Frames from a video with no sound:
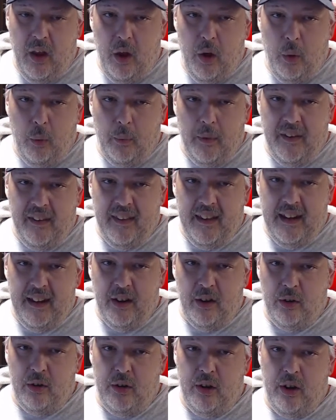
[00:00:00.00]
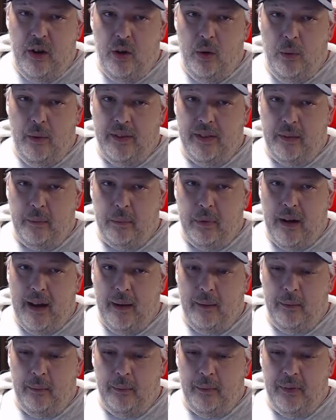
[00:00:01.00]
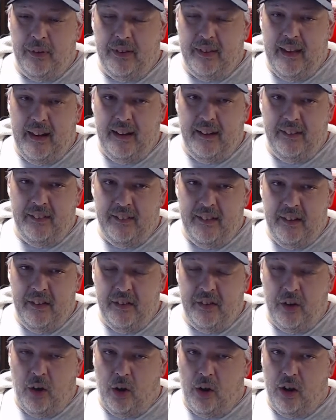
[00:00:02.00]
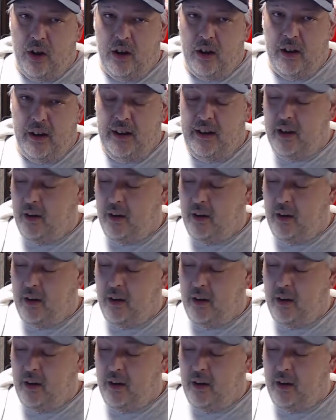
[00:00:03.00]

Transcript: when they don't know what the problems that exist are?